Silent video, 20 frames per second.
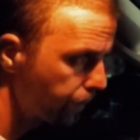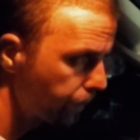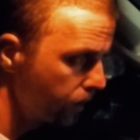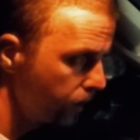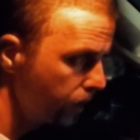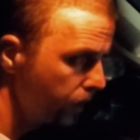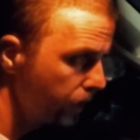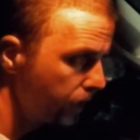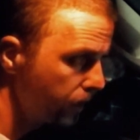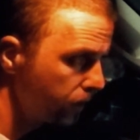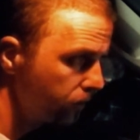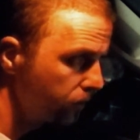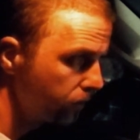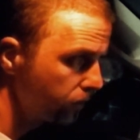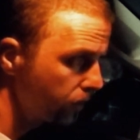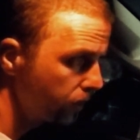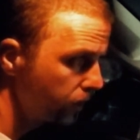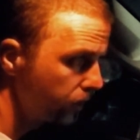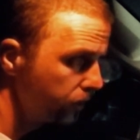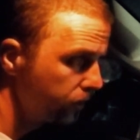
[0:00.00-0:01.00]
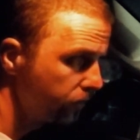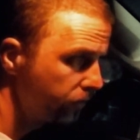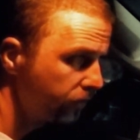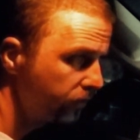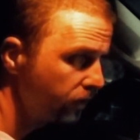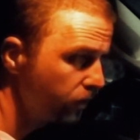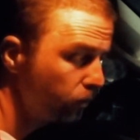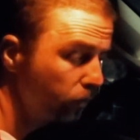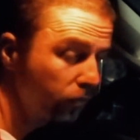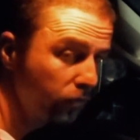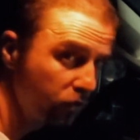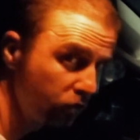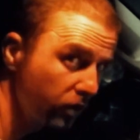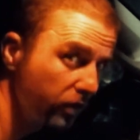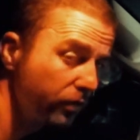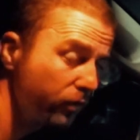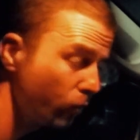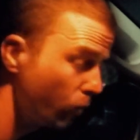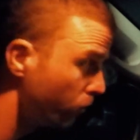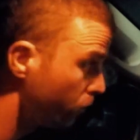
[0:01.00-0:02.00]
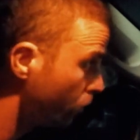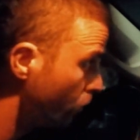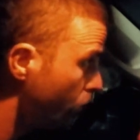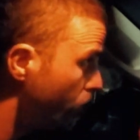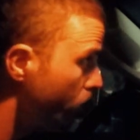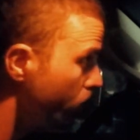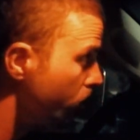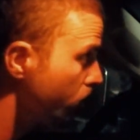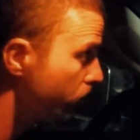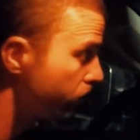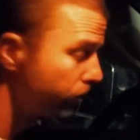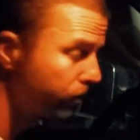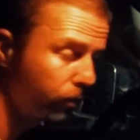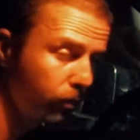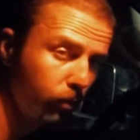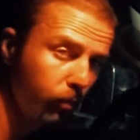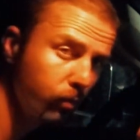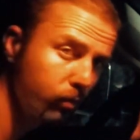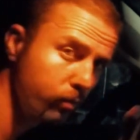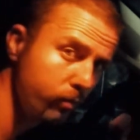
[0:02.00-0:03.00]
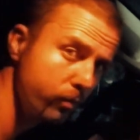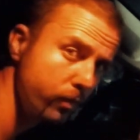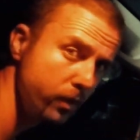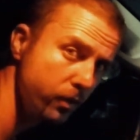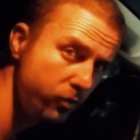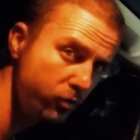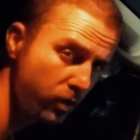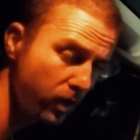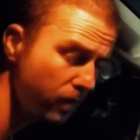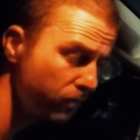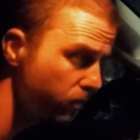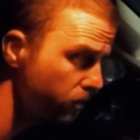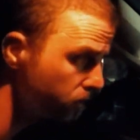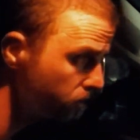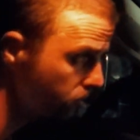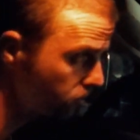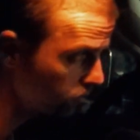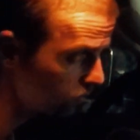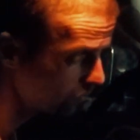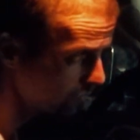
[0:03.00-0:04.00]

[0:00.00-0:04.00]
And it seems just overall from me driving